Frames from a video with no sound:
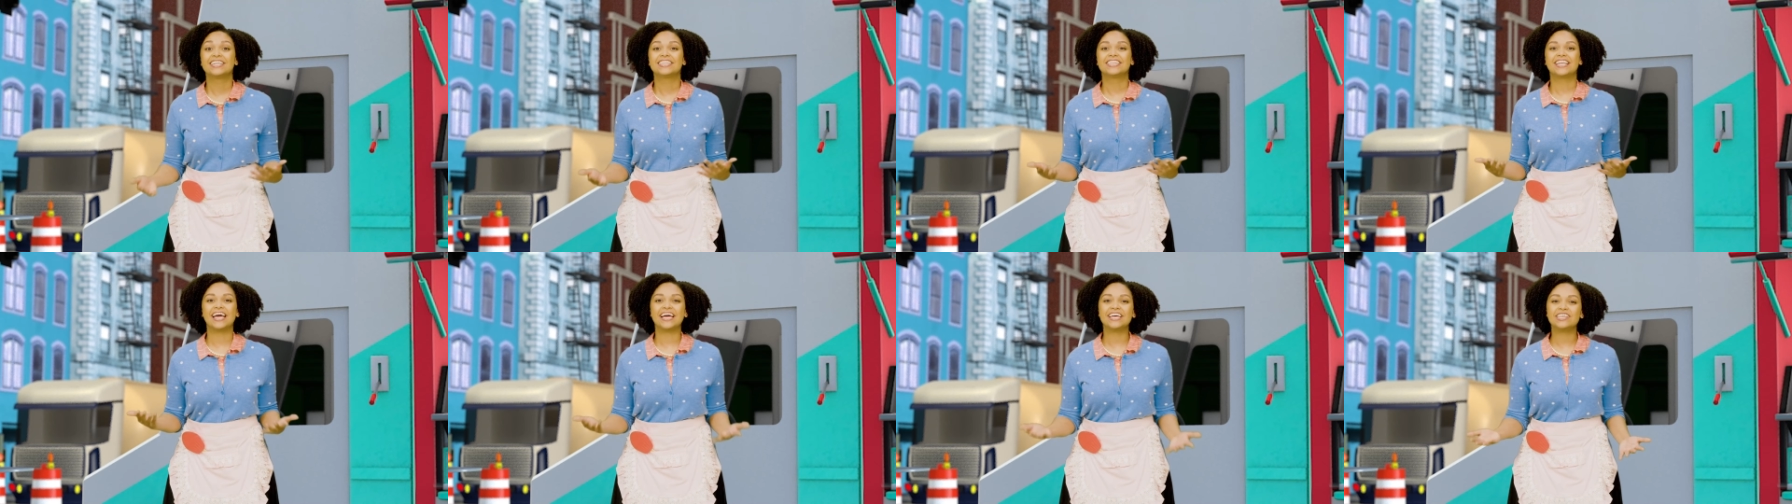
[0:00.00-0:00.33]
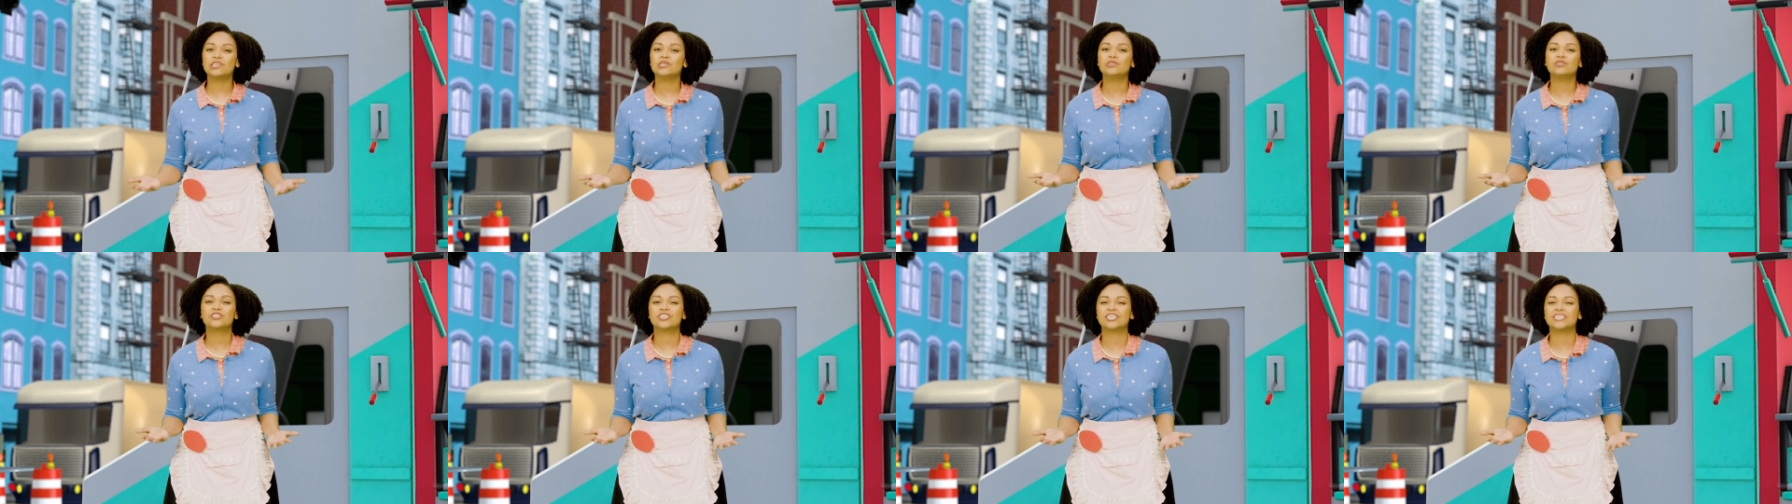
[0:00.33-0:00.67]
They
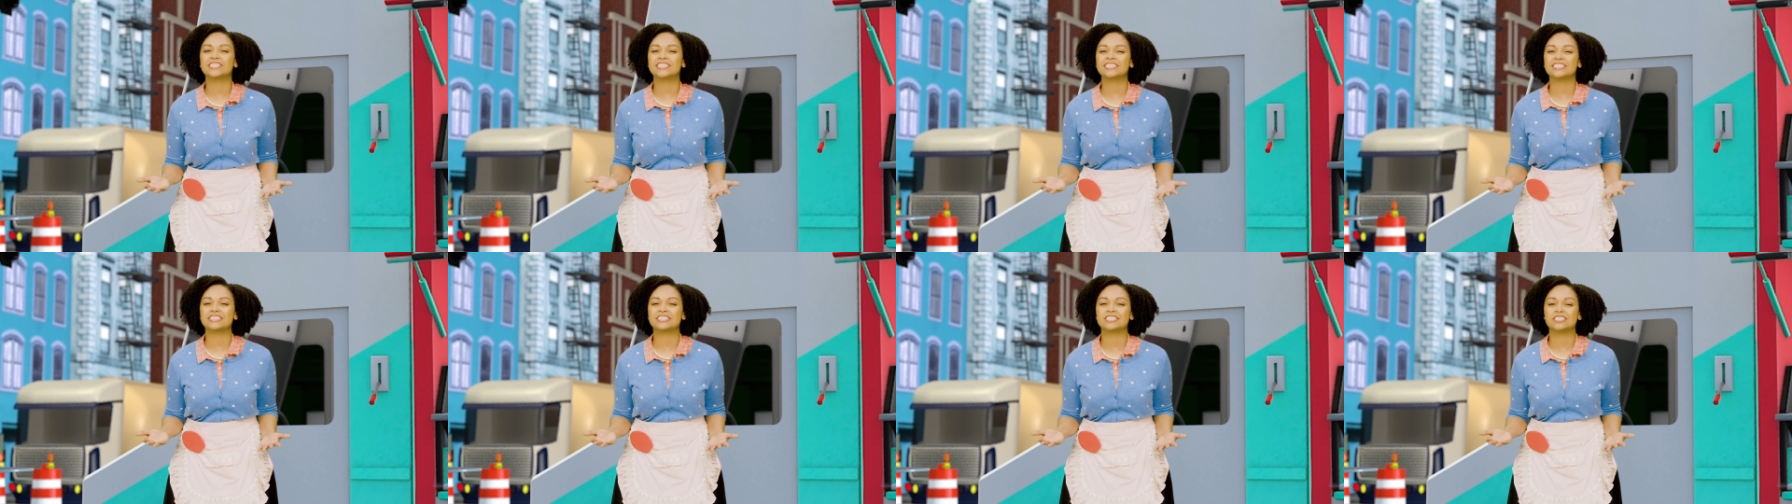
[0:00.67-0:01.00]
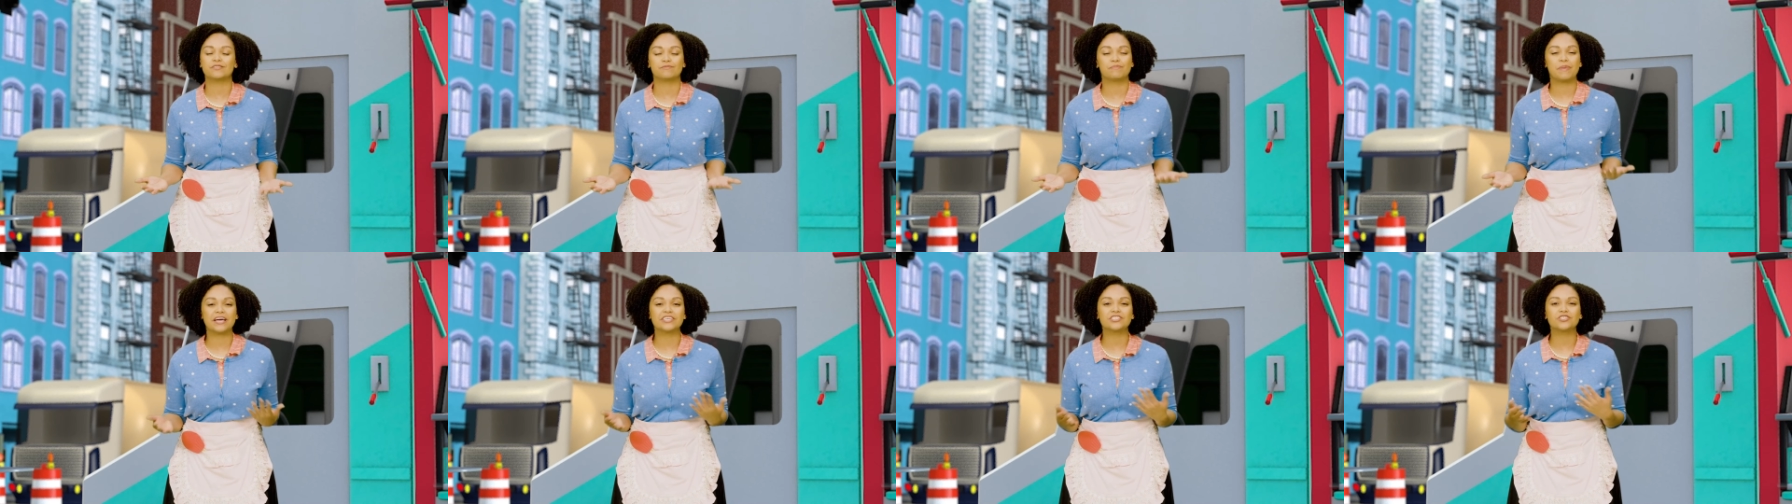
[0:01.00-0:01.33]
knew Jesus is
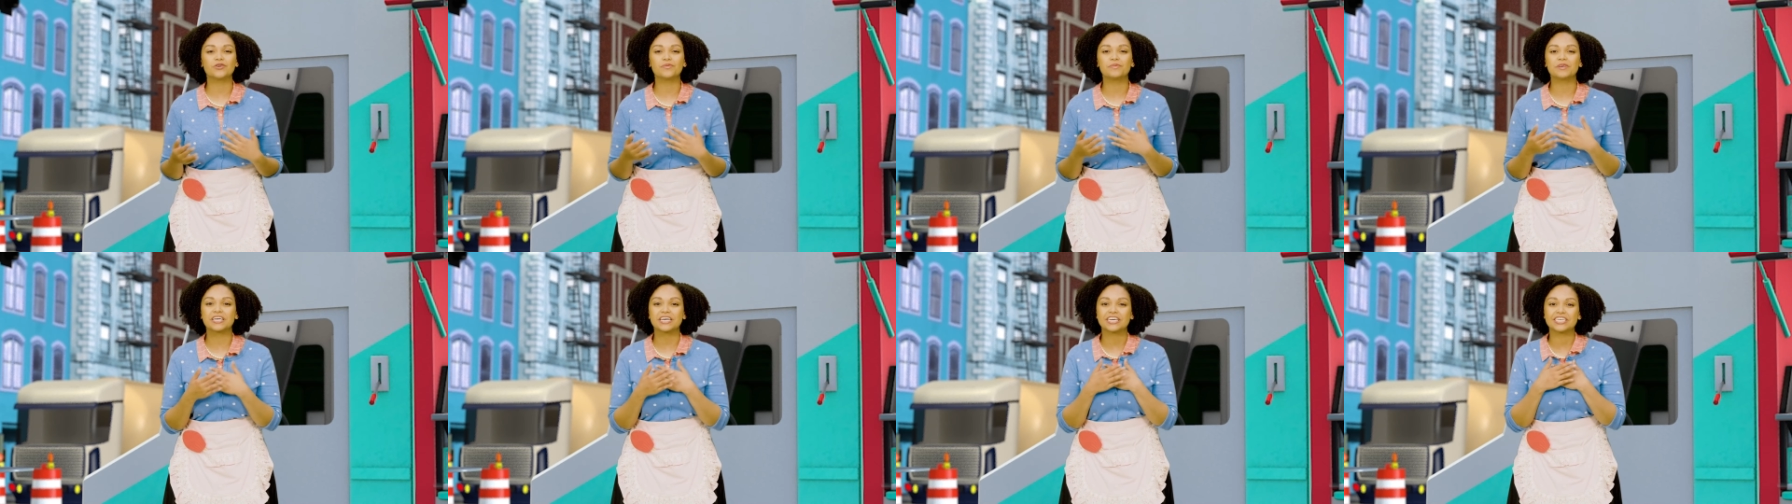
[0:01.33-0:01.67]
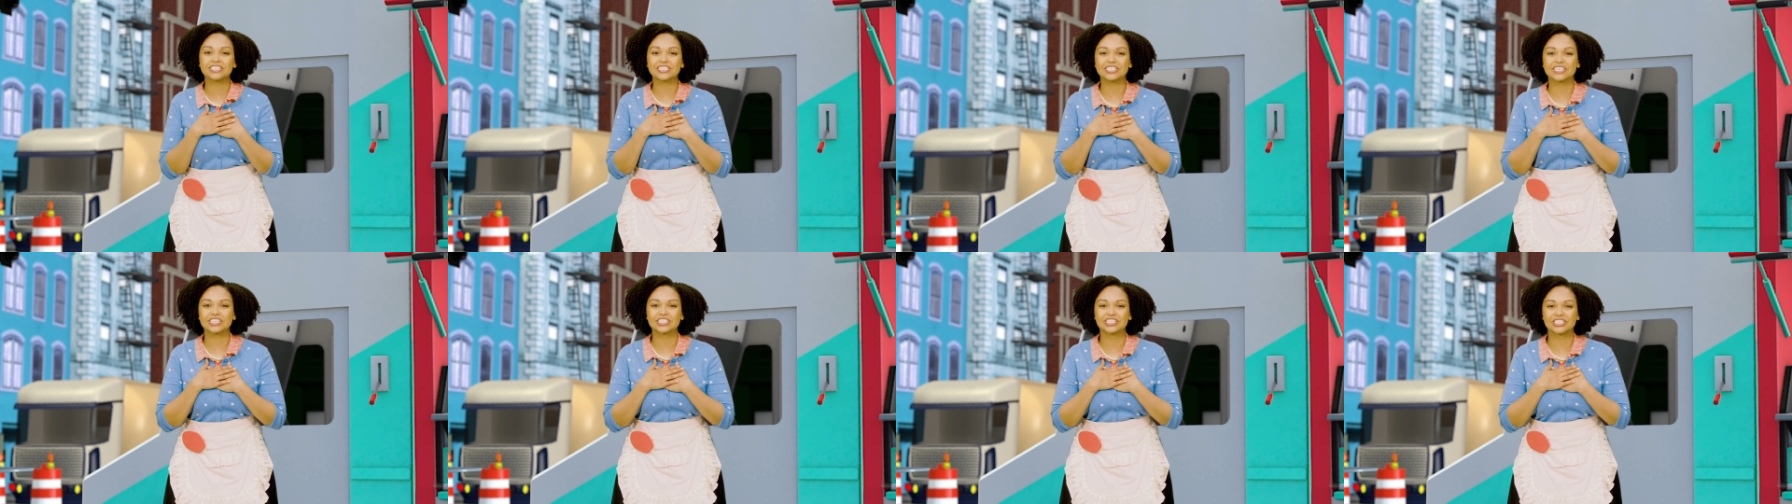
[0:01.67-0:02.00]
special
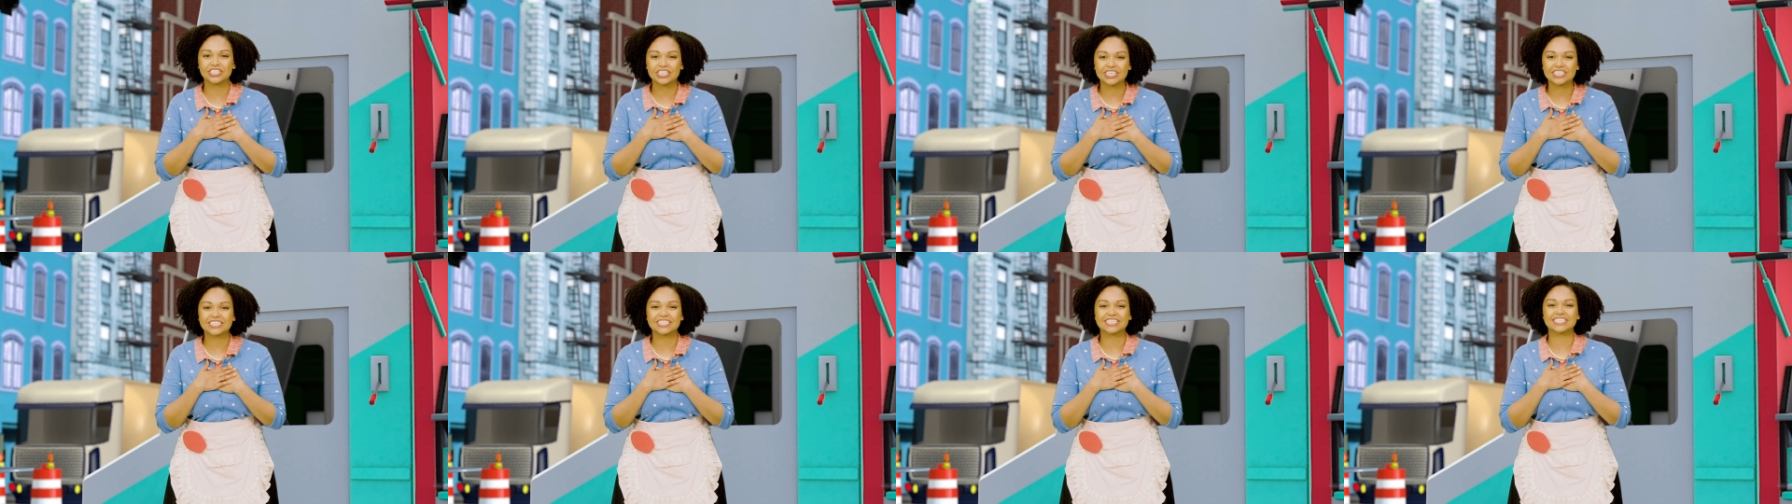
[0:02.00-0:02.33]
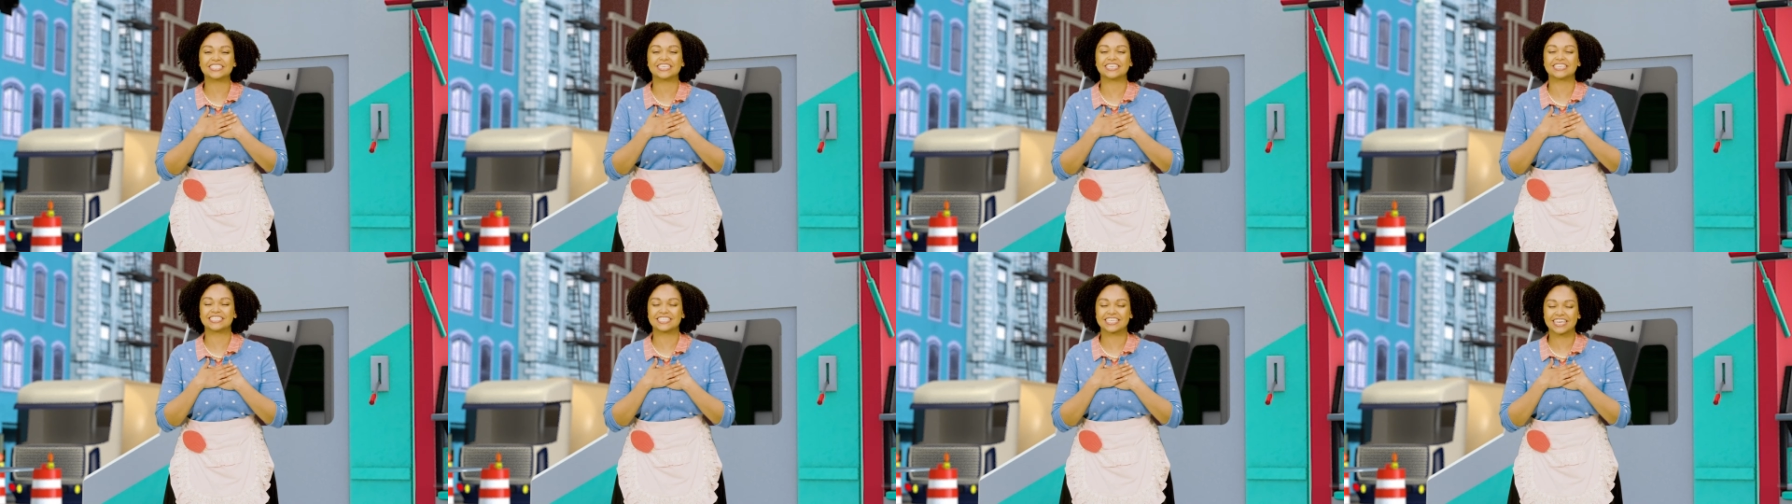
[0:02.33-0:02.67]
because
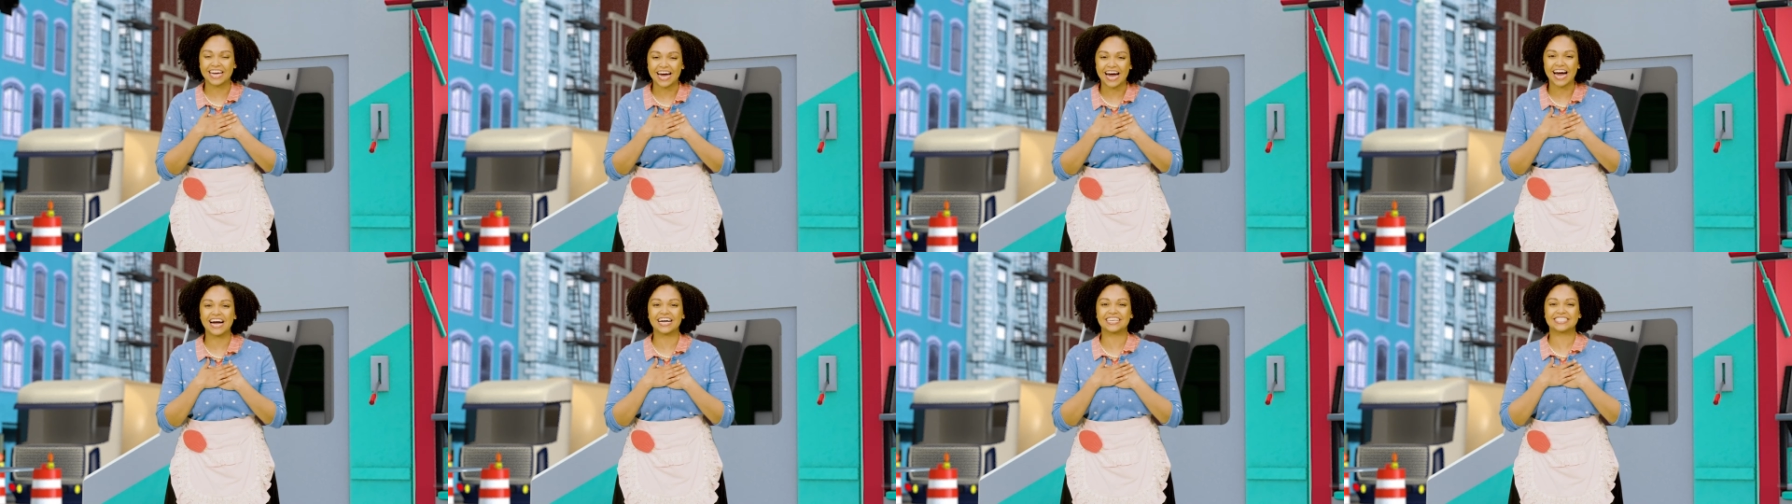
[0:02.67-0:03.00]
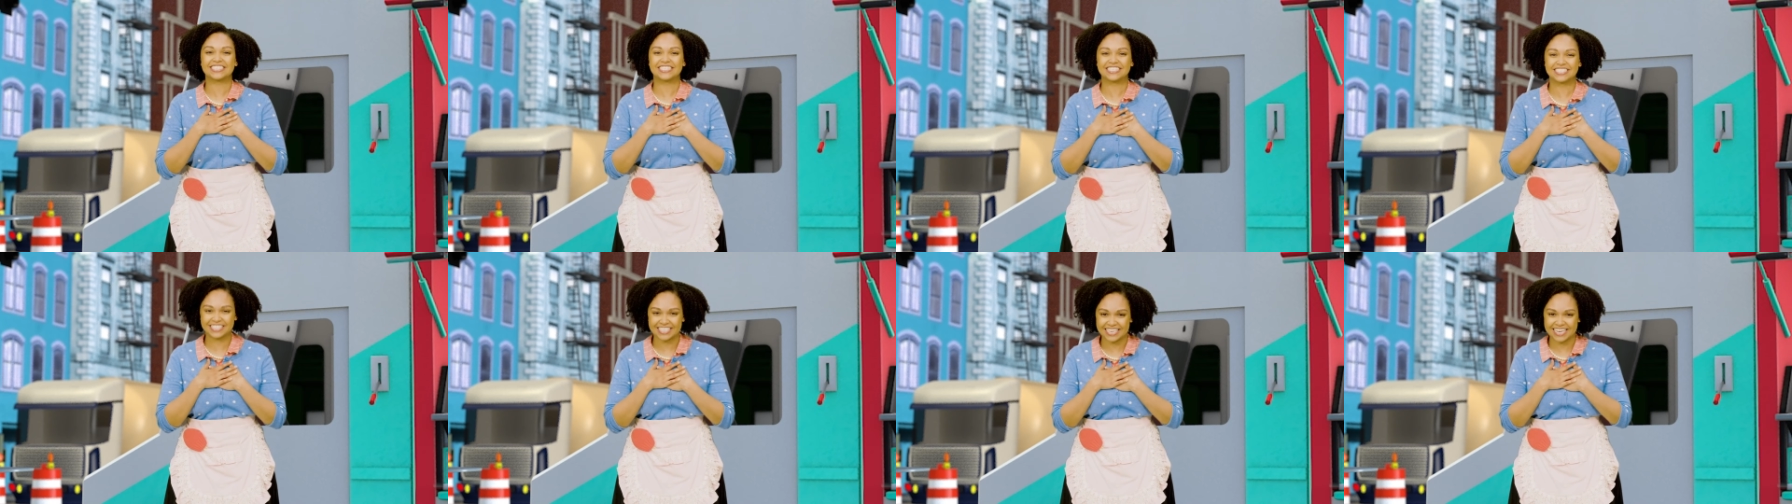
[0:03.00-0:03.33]
Jesus is
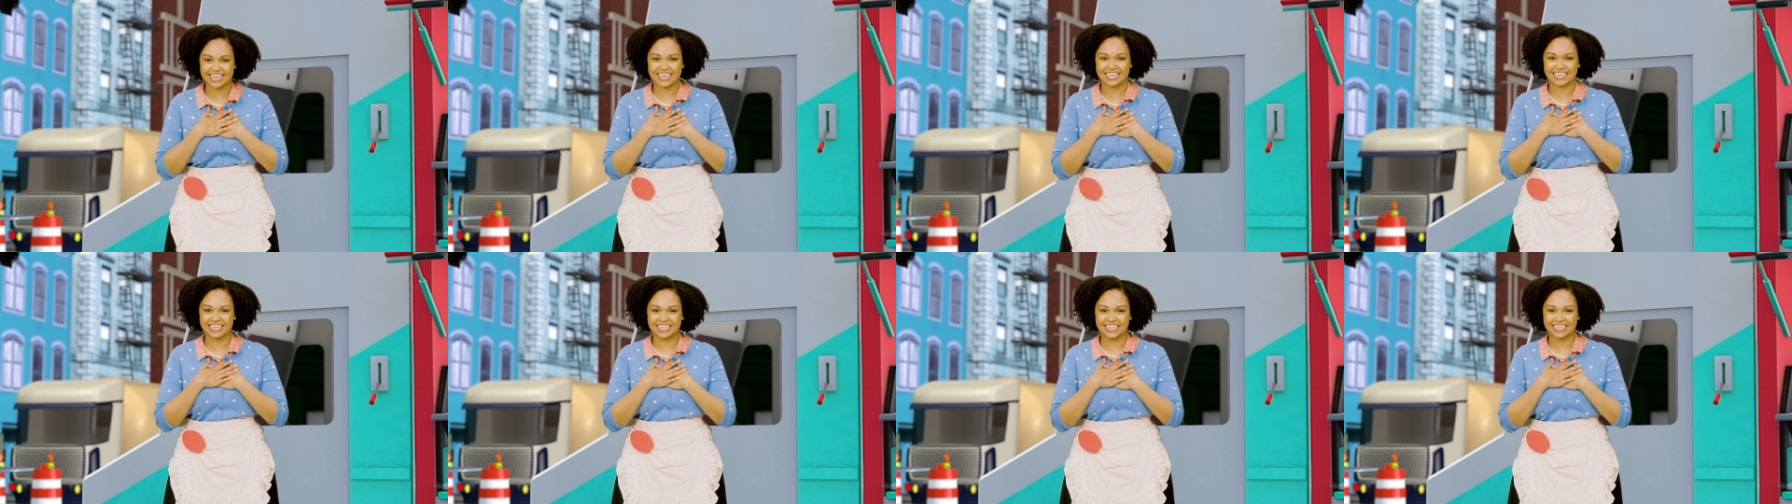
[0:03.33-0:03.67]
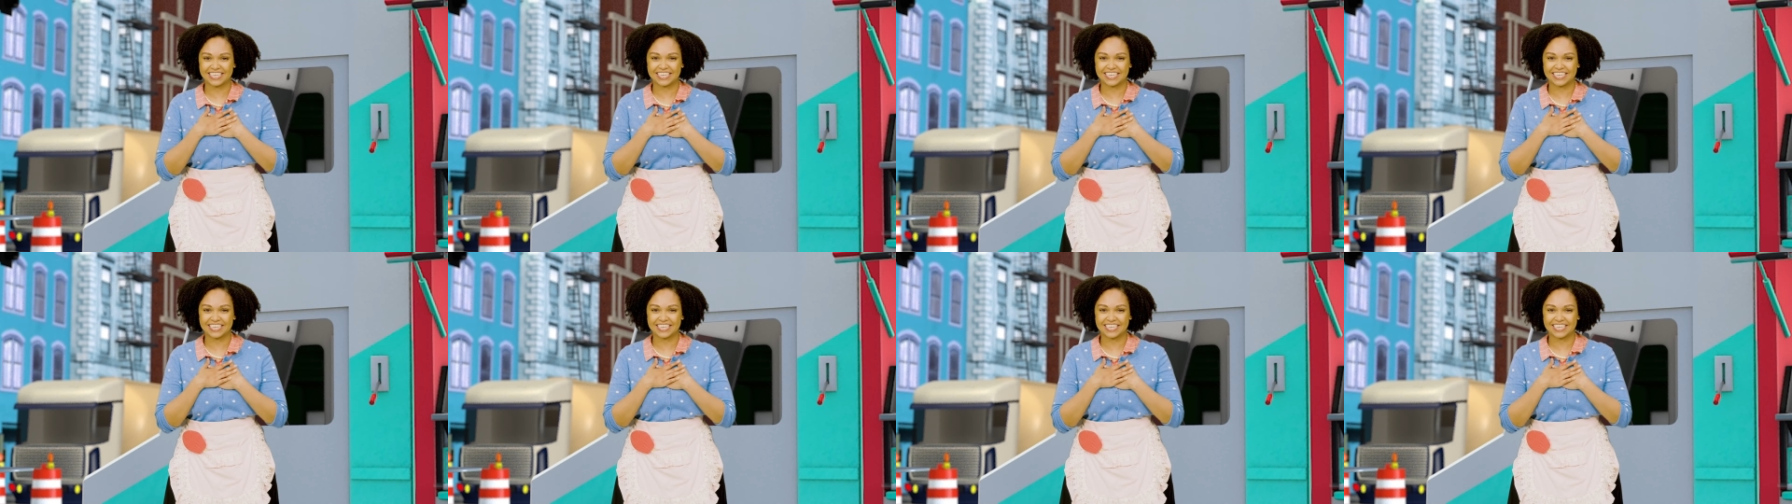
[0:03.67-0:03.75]
God's Son.